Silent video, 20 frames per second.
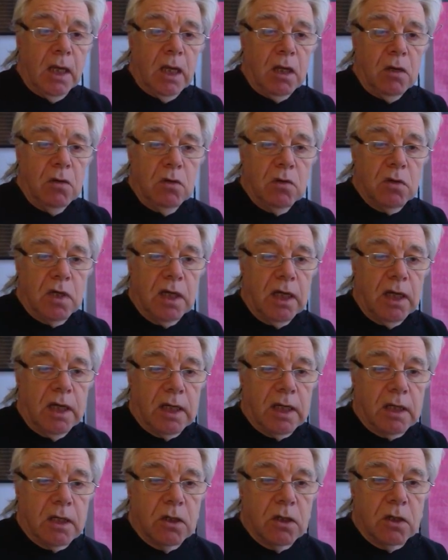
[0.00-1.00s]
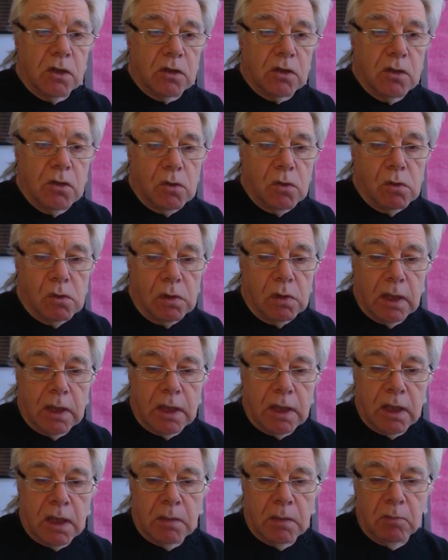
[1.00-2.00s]
Okay, good, cool.
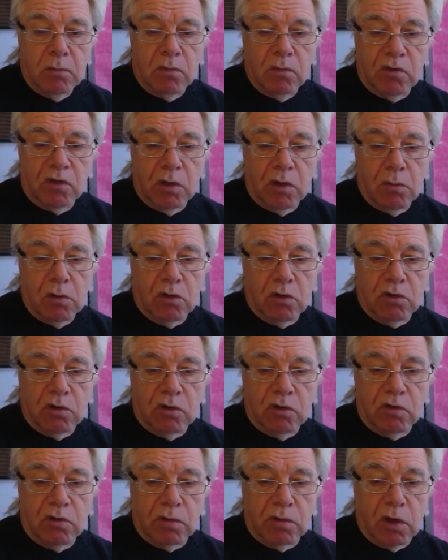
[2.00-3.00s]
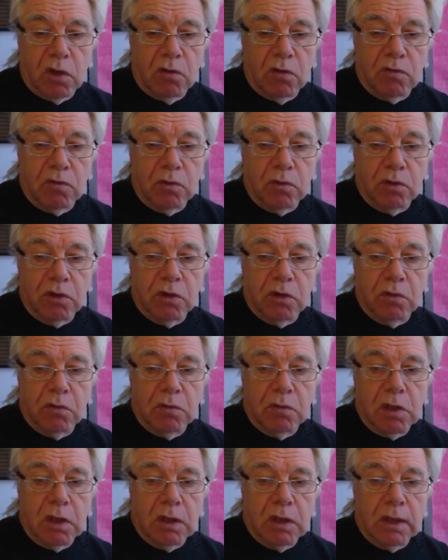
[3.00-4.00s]
So what else have I got for you?
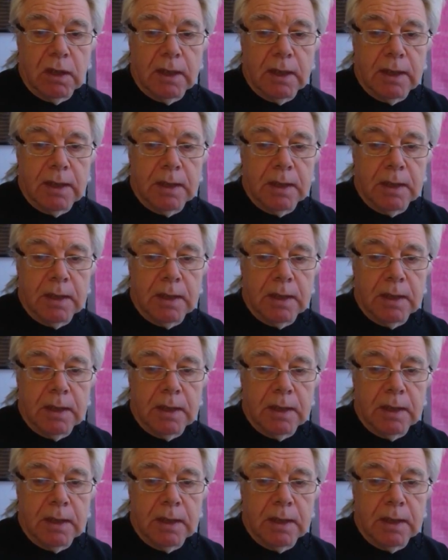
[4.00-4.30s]
Well,